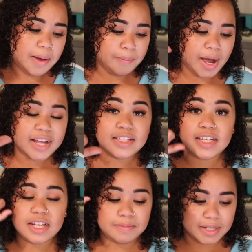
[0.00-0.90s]

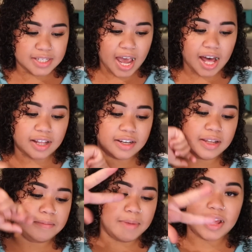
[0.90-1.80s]
Mindset,
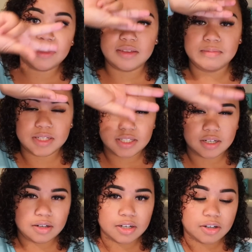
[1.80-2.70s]
mentality, method,
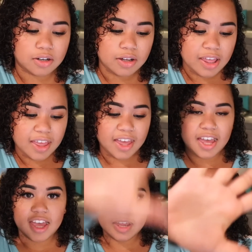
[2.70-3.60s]
material,
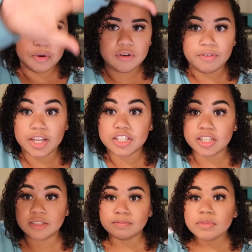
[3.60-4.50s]
and
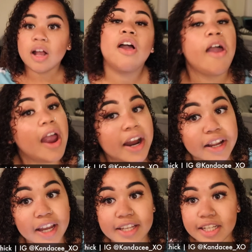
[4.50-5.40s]
motivation.
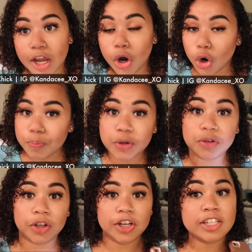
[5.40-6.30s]
Alright guys, I hope
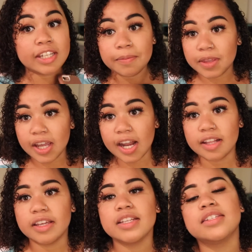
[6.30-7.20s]
you learned something out
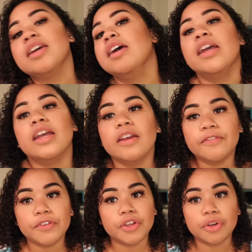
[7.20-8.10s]
of this.
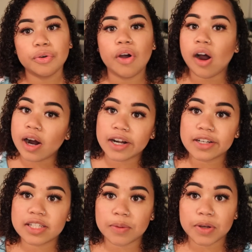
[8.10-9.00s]
If you
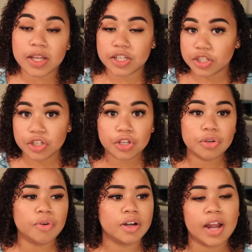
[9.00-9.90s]
are someone that's
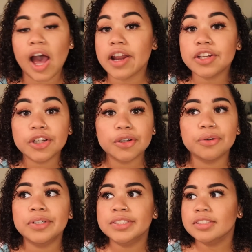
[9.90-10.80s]
new or not
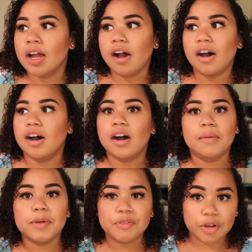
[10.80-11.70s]
new,
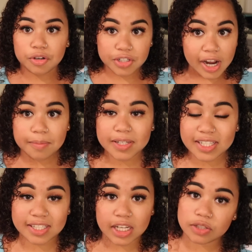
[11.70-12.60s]
if you're trying to be
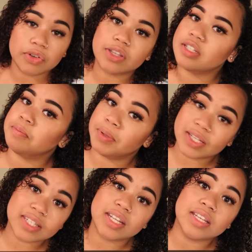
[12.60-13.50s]
successful in this
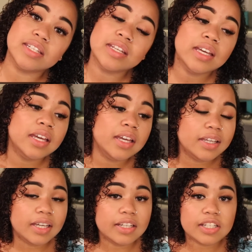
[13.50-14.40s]
business,
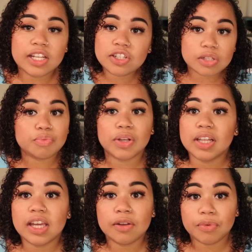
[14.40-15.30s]
it just
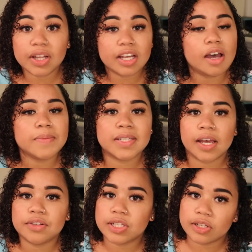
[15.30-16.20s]
really comes
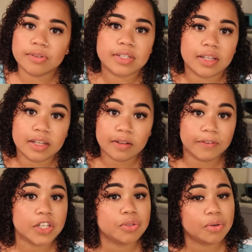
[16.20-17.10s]
down to you as the
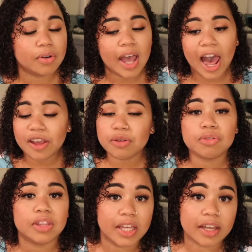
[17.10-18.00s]
individual, how you
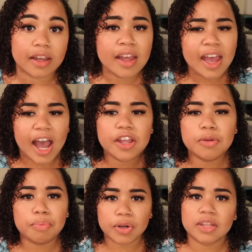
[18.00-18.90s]
think, how
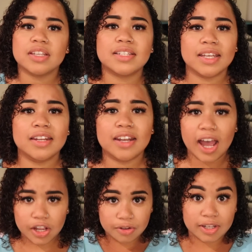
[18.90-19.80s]
you breathe this in, and
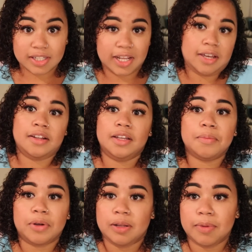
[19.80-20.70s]
how you exhale
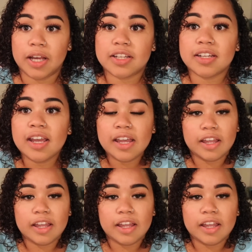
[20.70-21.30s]
it, pretty much.